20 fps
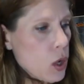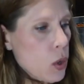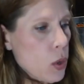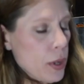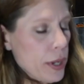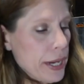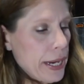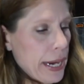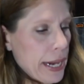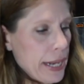
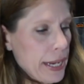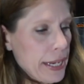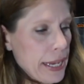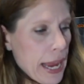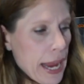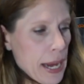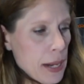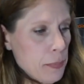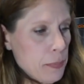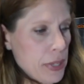Organic
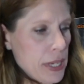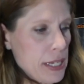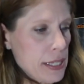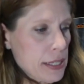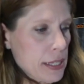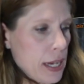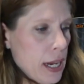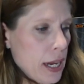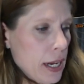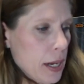
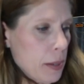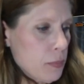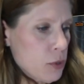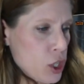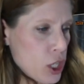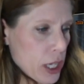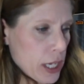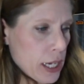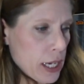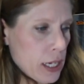8-piece cut-up
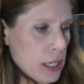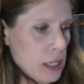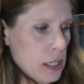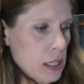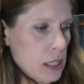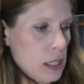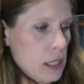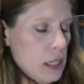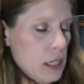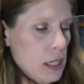chicken,